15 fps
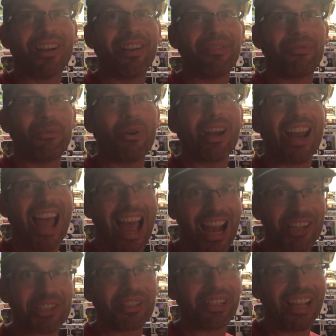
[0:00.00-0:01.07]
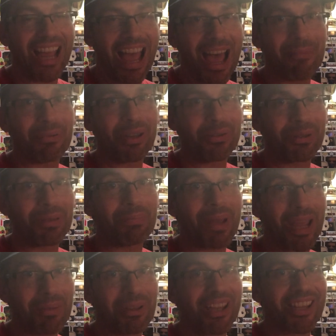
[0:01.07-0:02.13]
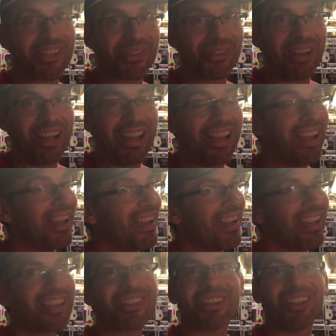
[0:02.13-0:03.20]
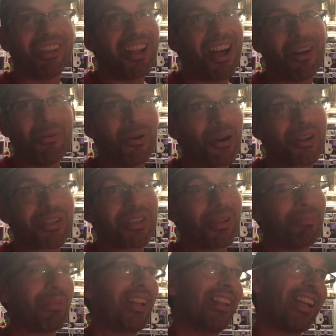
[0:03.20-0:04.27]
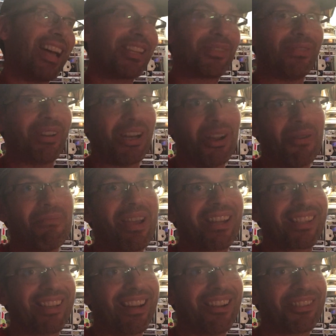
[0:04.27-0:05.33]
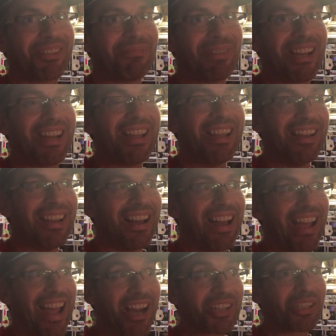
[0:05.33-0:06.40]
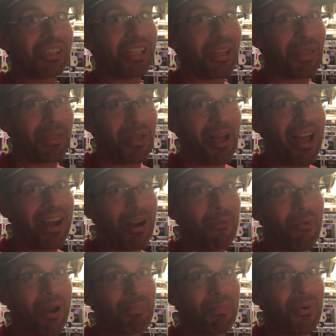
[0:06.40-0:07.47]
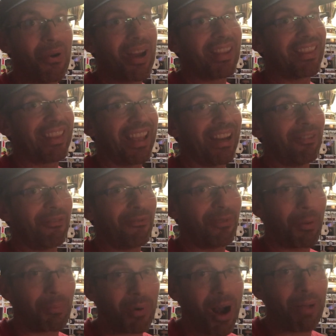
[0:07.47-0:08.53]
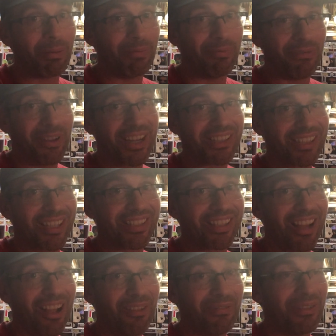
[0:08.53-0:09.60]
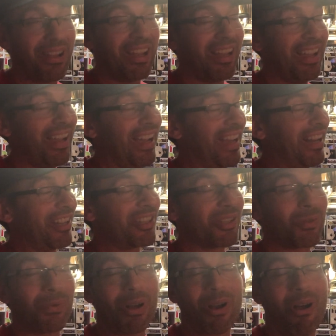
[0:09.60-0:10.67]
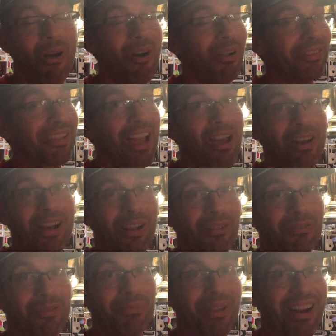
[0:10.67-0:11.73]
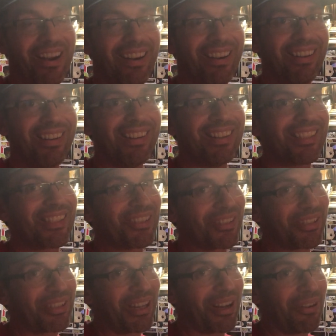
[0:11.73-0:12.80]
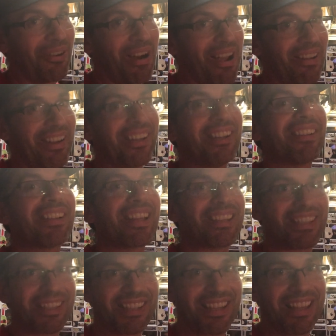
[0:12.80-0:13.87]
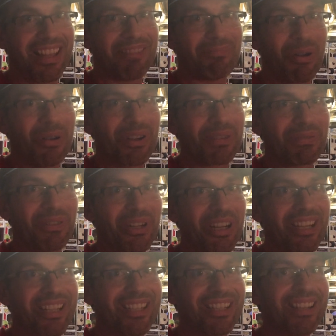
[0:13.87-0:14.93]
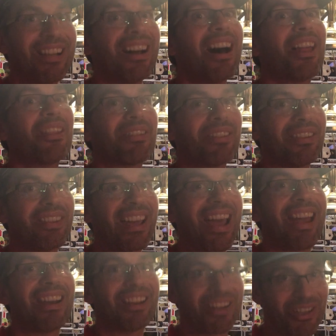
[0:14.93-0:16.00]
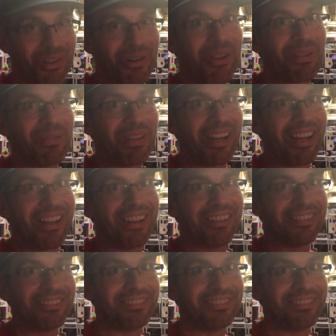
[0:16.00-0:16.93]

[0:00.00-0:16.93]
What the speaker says: of what actually happened with baby yesterday. It's a lot worse than my last video makes it out to be. I actually thought at one point that the problem fixed itself, and it just went all downhill from there. So stick around and you'll get to see that bonus footage. Other than that, enjoy the video.